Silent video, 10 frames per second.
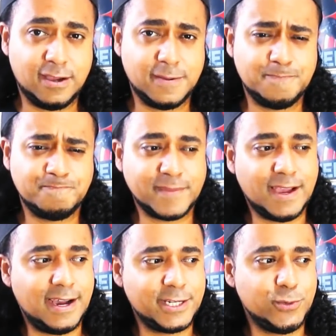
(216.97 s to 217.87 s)
Um,
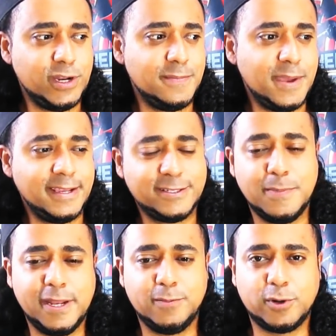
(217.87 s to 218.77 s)
I don't really make
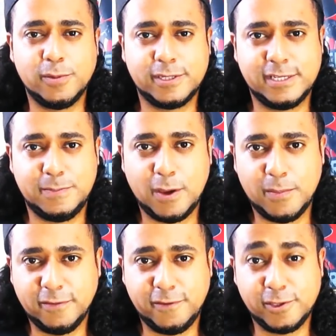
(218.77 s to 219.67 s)
too many promises
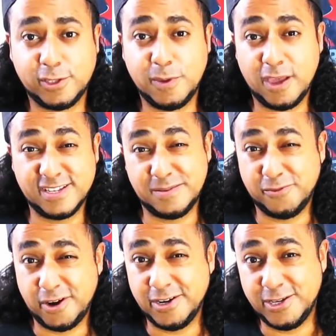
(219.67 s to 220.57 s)
about my future because
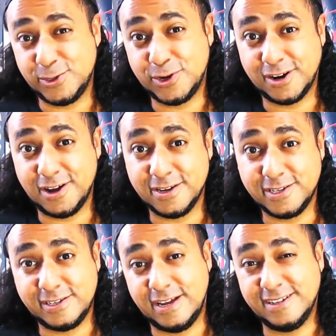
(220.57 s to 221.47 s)
I'm very
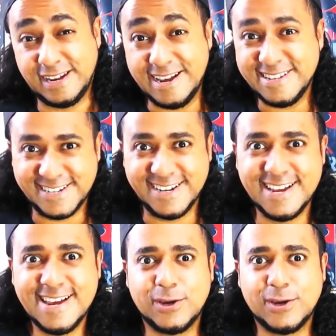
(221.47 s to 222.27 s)
disorganized and lazy.